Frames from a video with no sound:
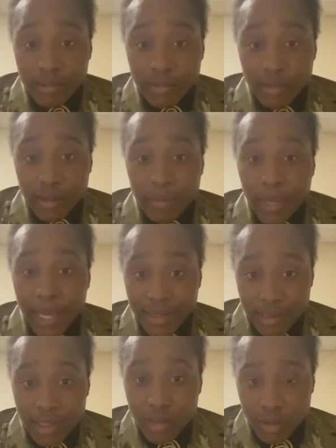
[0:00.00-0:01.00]
a
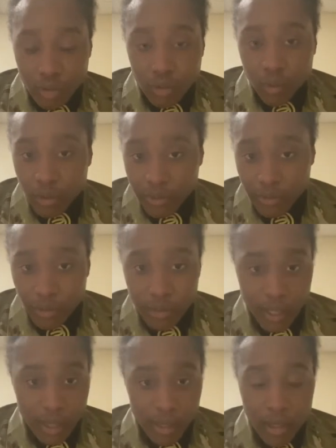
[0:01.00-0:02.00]
passing score. If you
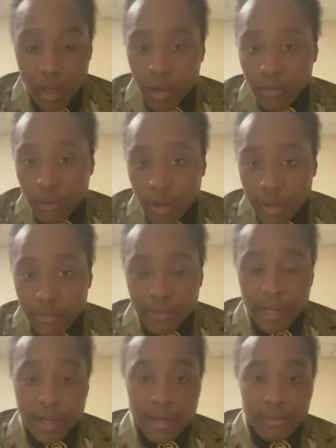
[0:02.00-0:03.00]
get 4 out of
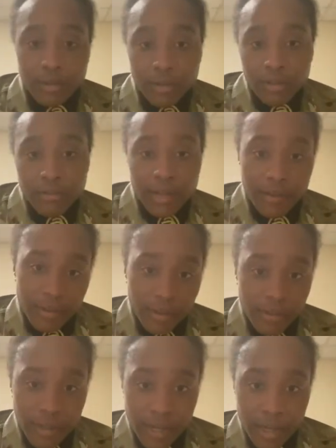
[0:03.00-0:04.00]
5 or 5 out of
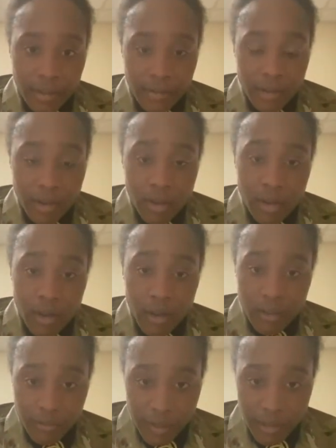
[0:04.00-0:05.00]
5 on
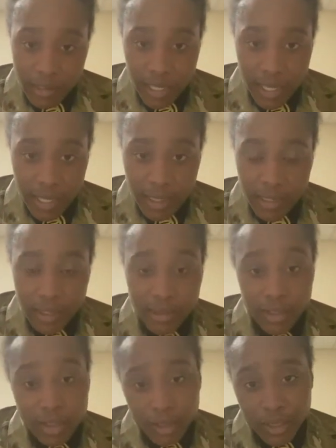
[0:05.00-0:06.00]
the first day,
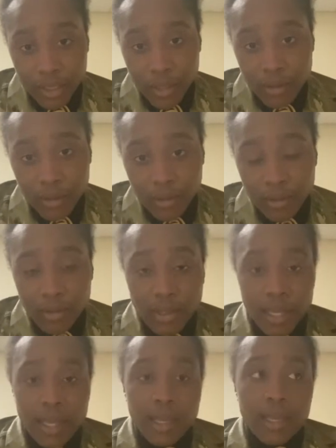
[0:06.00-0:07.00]
then you're a go.
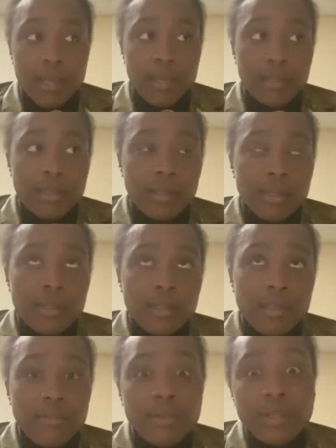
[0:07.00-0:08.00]
And
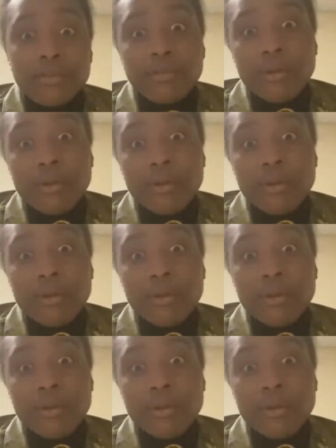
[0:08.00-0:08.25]
if you get 4